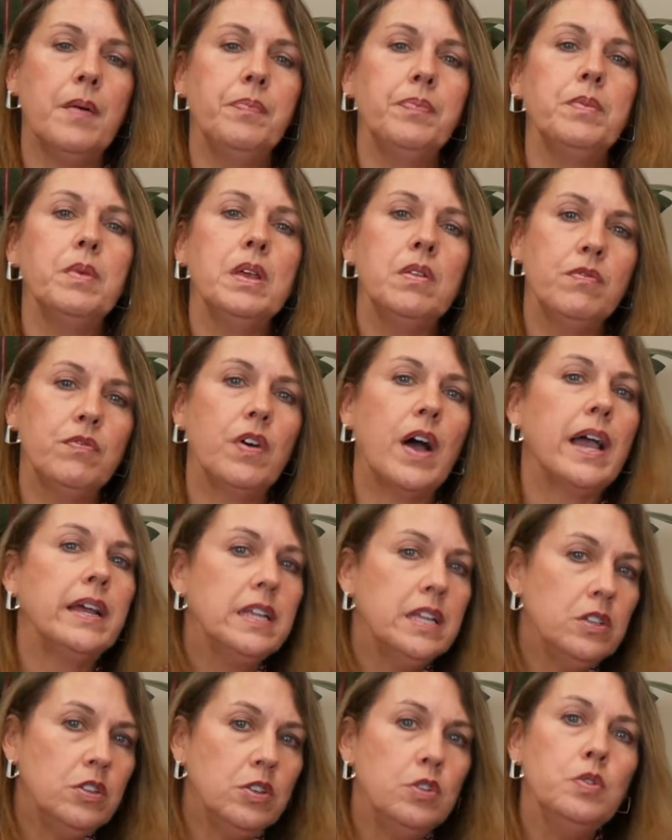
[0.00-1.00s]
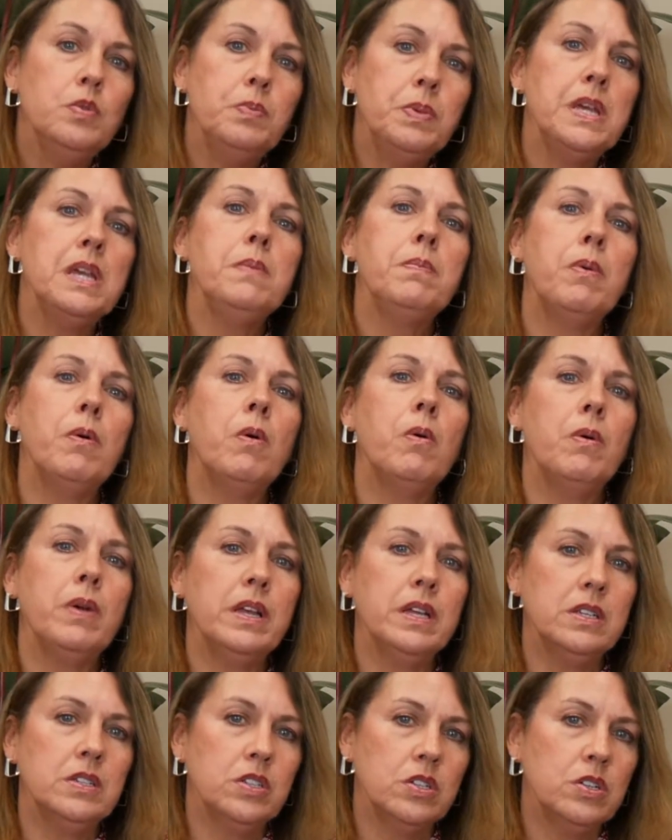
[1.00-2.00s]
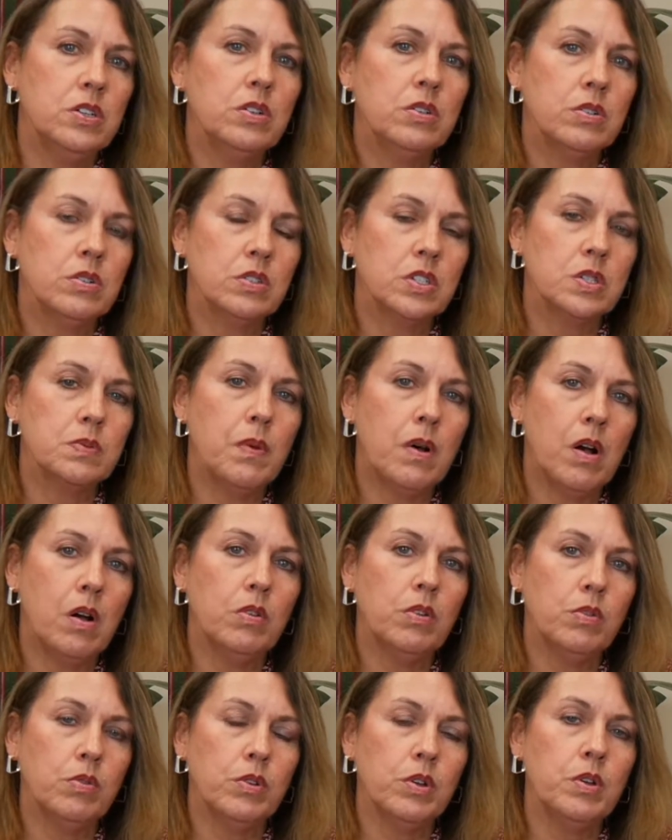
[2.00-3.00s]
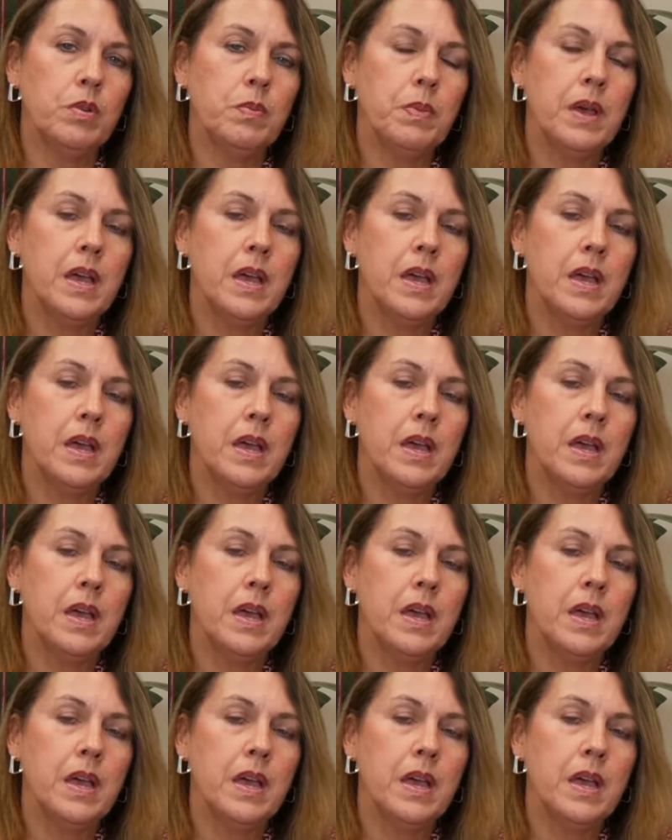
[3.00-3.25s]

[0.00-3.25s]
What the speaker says: inviting new people into your small group."